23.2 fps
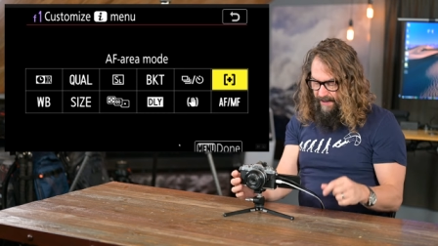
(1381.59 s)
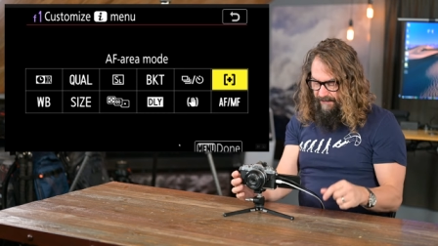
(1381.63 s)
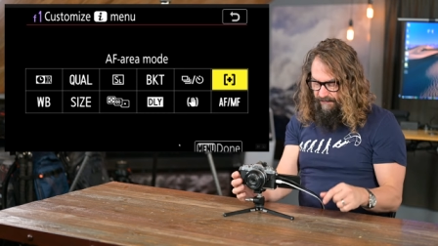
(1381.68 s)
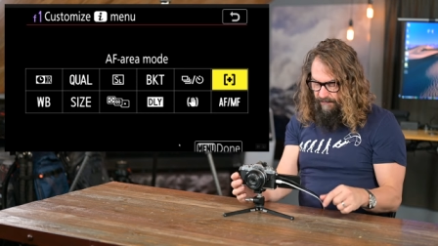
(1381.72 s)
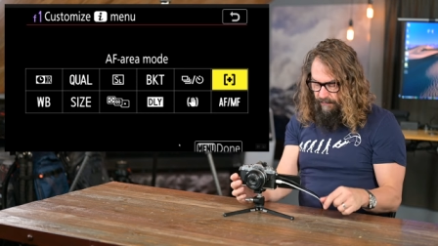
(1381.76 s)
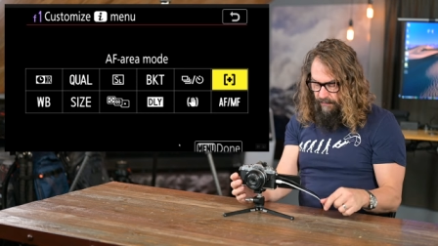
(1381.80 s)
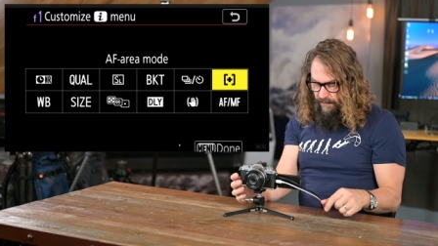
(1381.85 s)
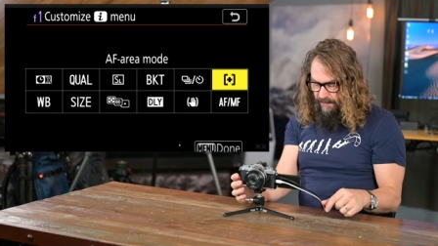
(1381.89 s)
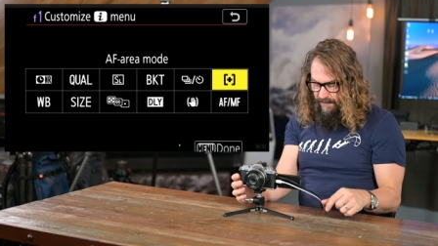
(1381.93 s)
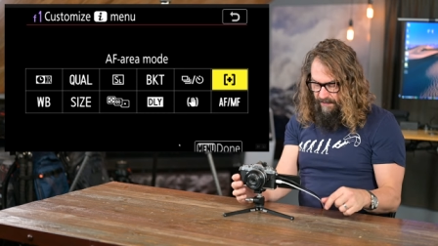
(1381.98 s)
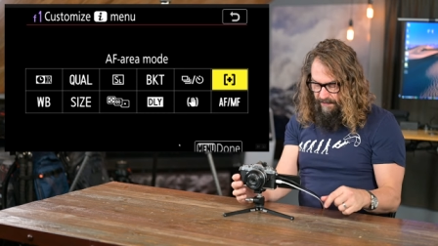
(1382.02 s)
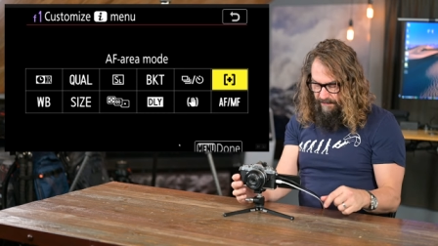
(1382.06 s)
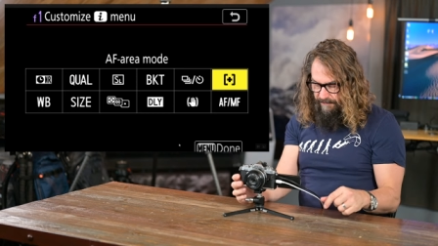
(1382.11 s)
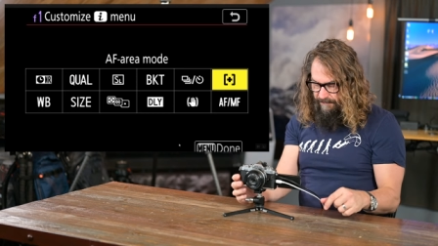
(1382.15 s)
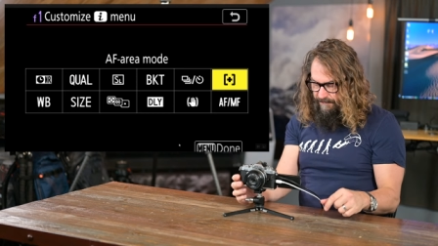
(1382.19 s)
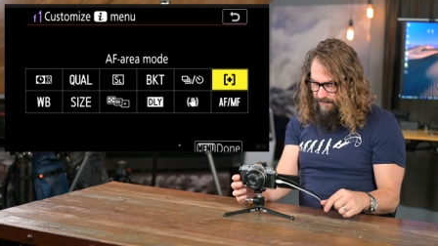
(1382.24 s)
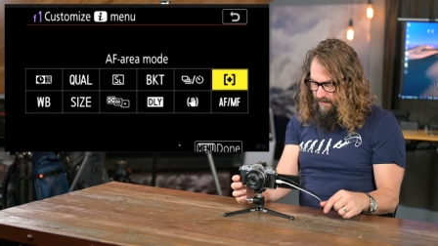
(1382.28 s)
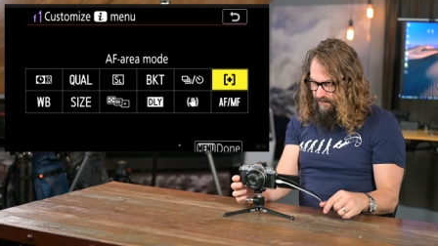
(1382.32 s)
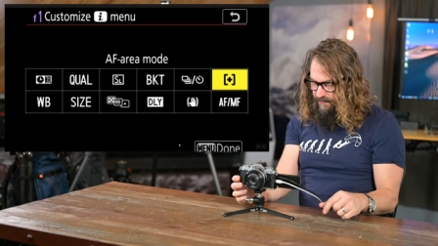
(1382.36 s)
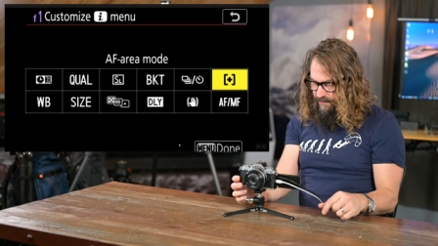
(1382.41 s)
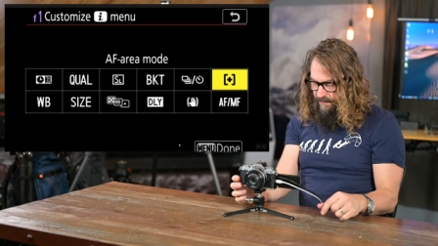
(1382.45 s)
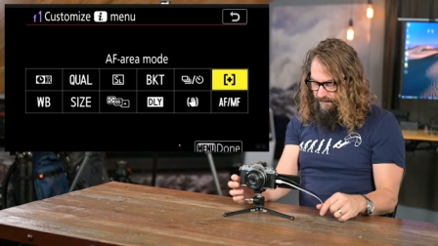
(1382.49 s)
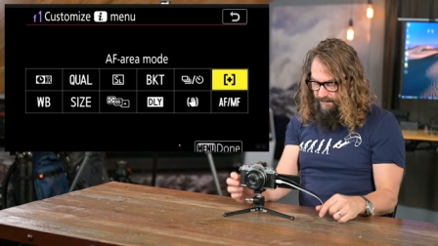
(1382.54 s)
it's really the
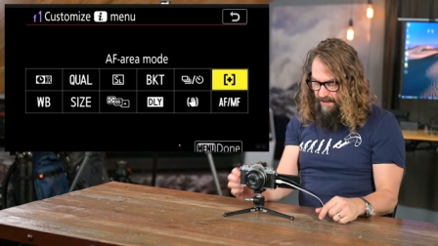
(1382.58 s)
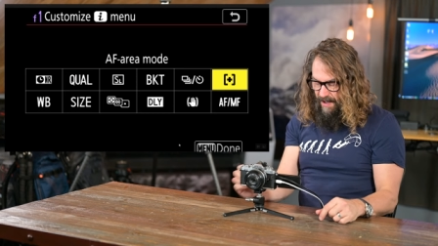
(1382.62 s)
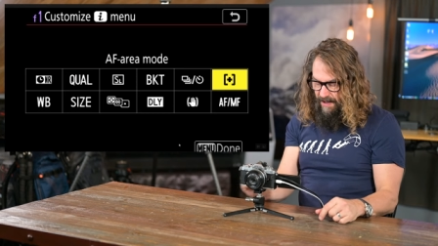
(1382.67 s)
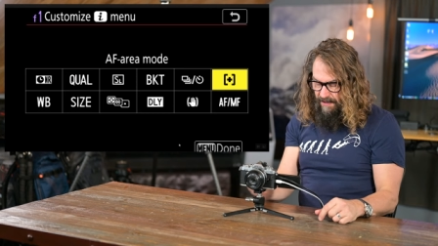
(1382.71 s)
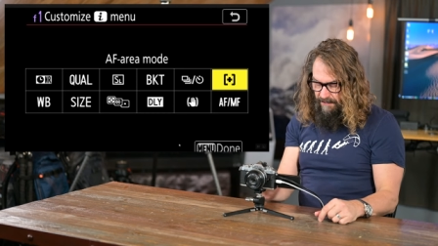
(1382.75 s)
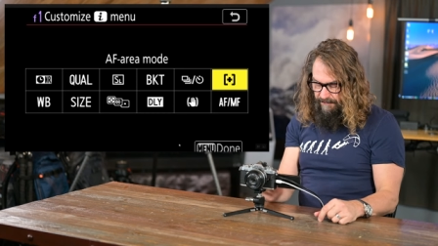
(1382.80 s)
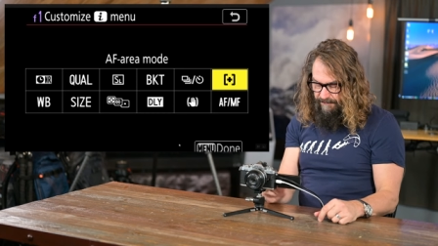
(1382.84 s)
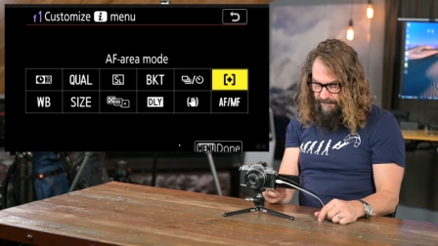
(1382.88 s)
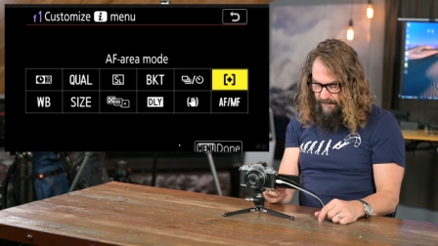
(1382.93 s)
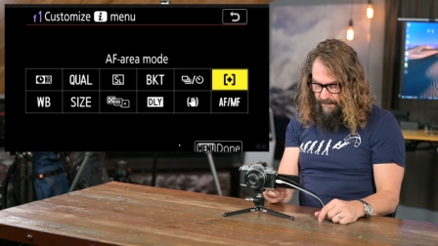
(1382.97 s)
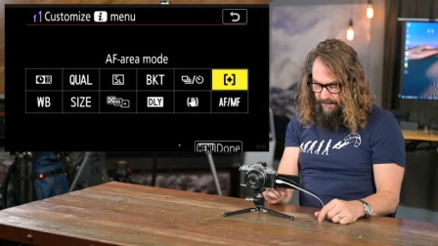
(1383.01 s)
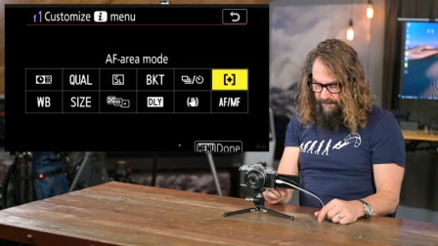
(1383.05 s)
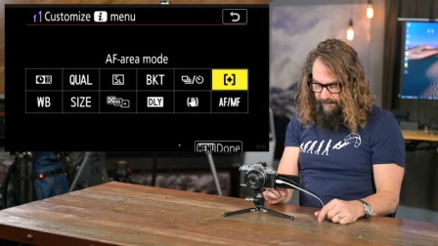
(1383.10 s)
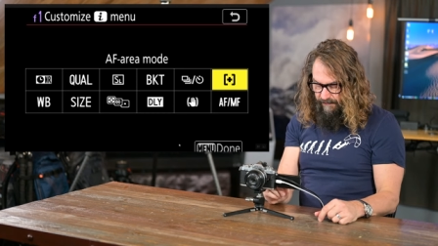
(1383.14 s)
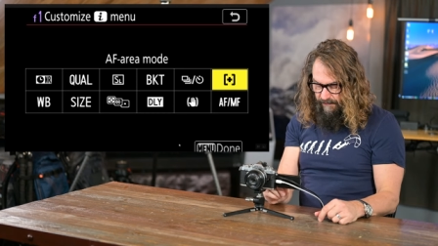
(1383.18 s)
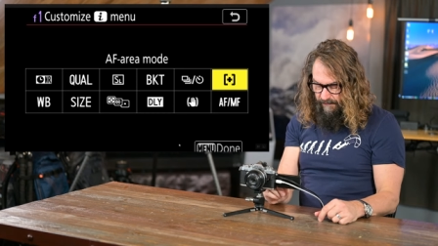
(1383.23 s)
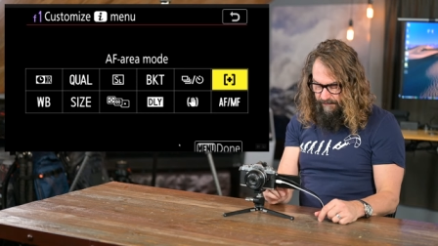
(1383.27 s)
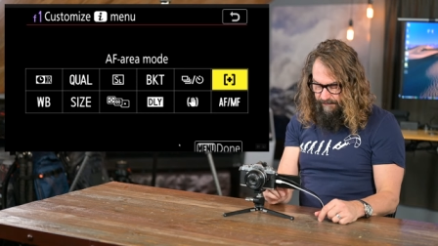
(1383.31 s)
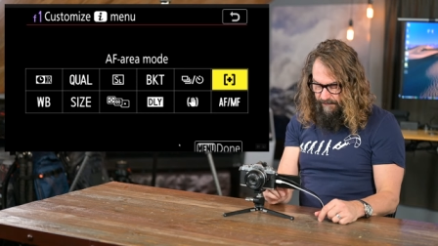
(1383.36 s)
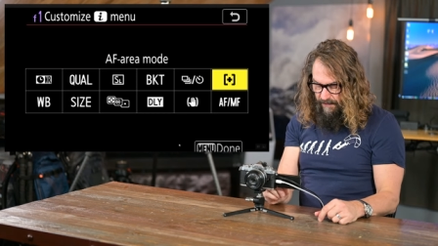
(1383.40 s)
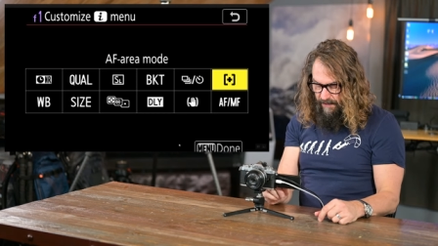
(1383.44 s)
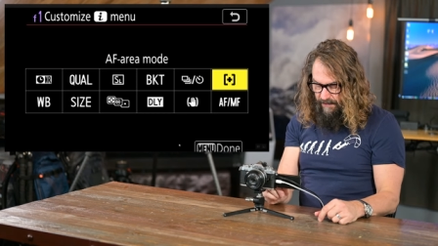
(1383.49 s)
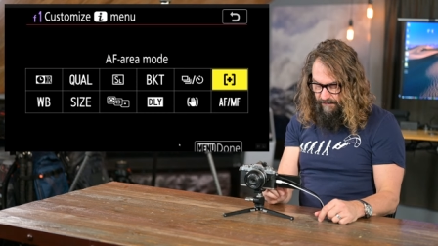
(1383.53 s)
future of autofocus
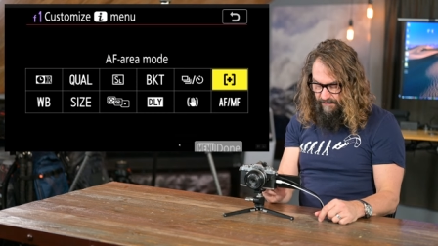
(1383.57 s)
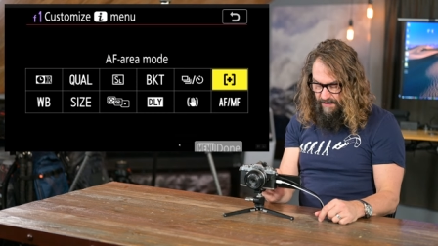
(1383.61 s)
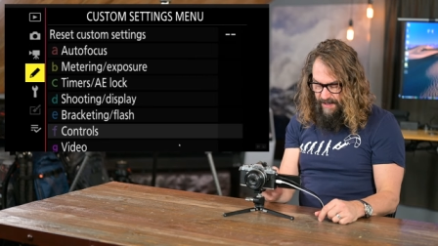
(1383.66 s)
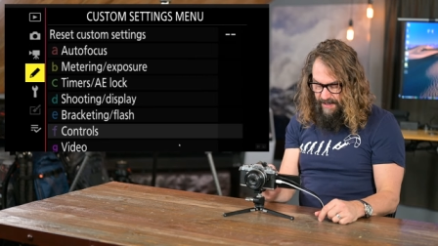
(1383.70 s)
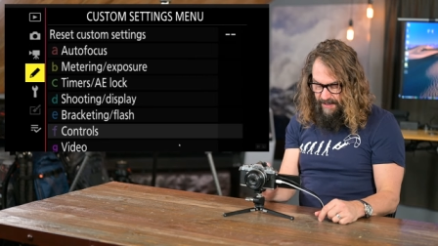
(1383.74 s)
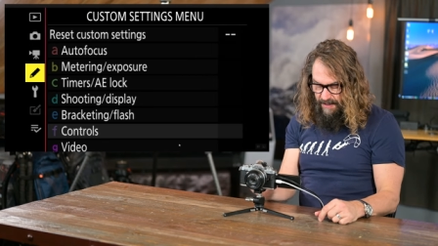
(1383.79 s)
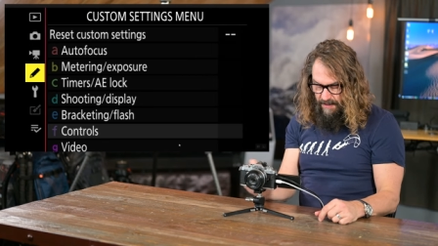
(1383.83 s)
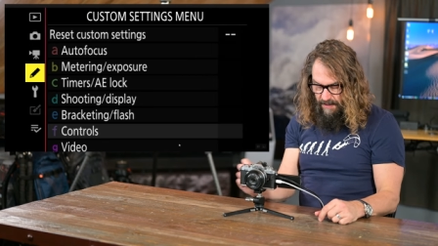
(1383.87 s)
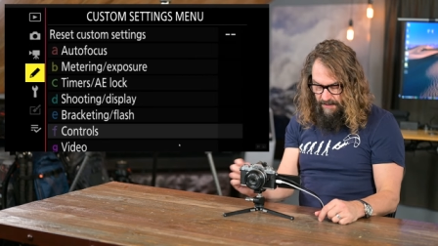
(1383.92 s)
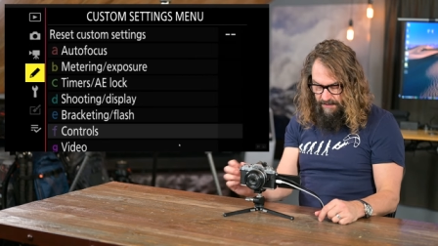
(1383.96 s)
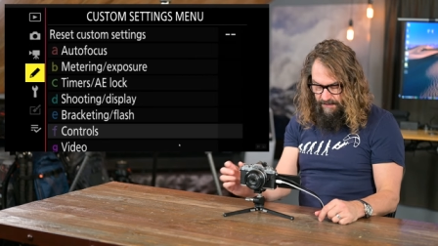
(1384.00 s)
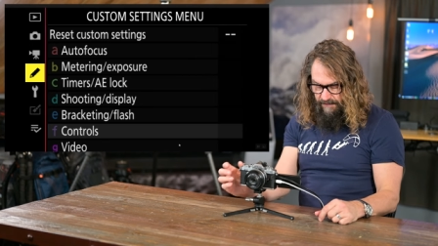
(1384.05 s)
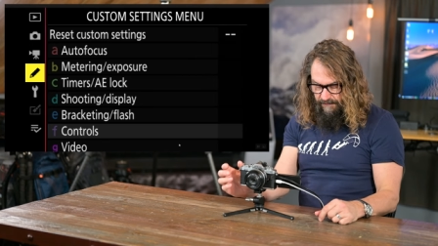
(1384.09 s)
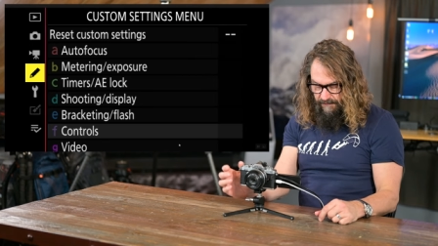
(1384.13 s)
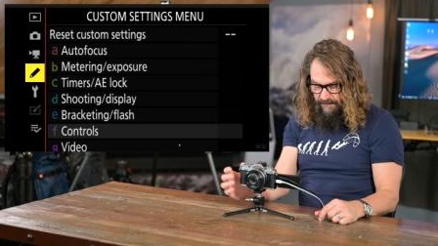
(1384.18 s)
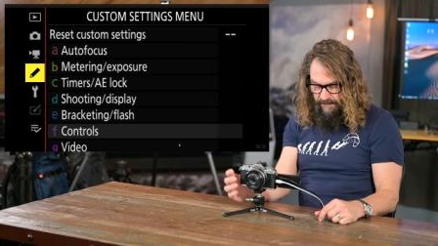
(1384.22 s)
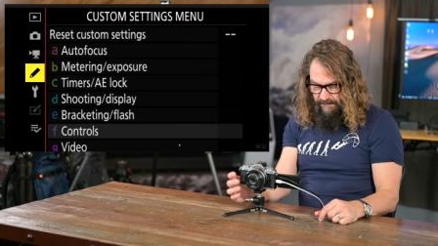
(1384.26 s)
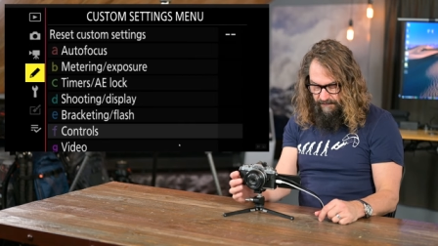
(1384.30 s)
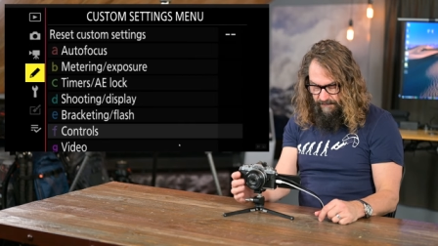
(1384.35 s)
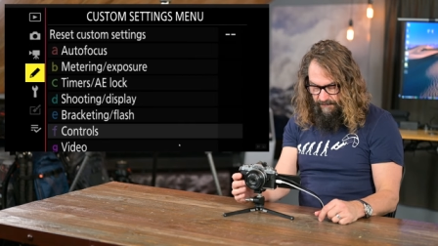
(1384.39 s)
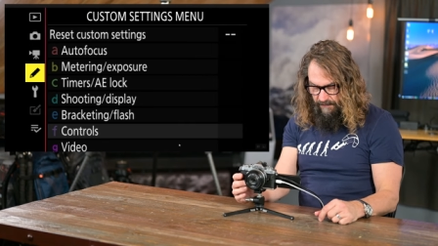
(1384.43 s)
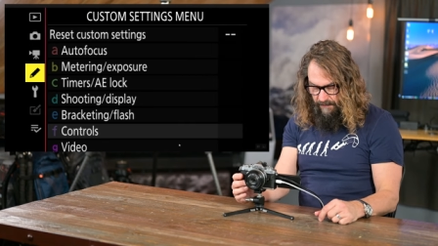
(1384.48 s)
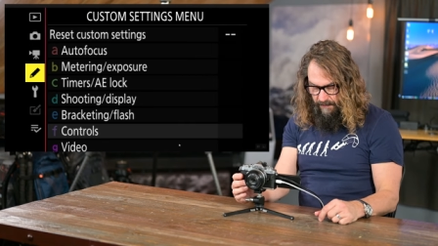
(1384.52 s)
as far as Nikon is
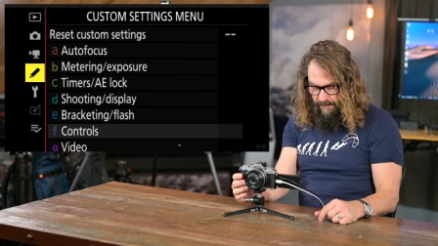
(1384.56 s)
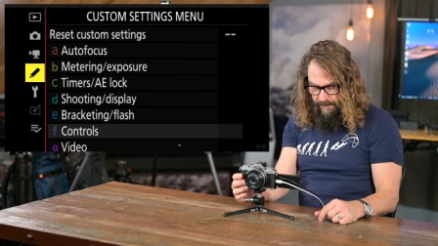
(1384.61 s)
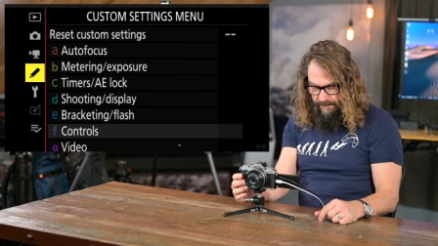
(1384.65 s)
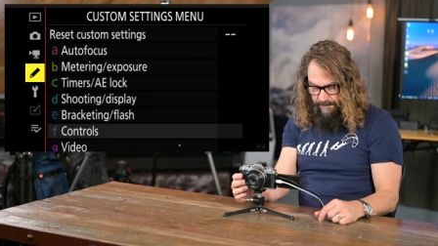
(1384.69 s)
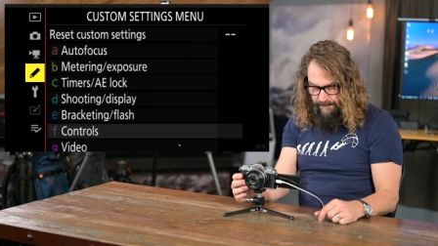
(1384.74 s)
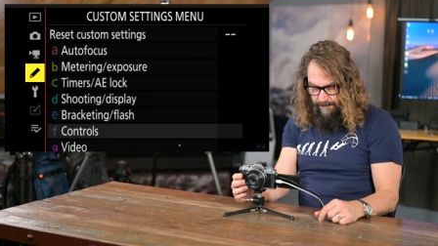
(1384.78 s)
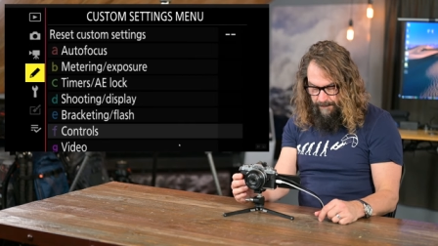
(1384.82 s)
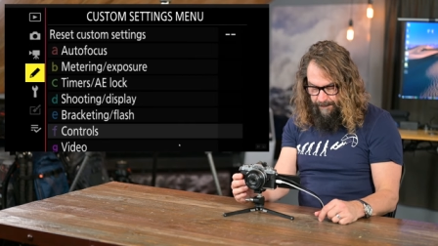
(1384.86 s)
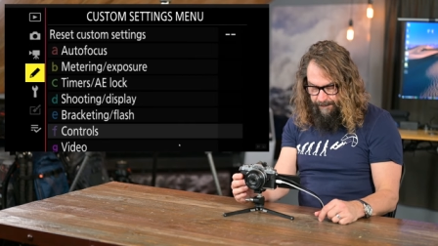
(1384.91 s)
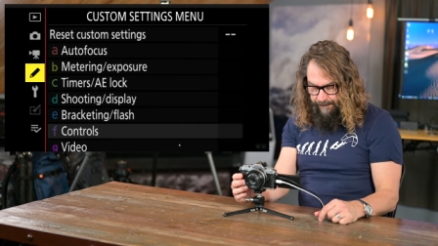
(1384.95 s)
concerned.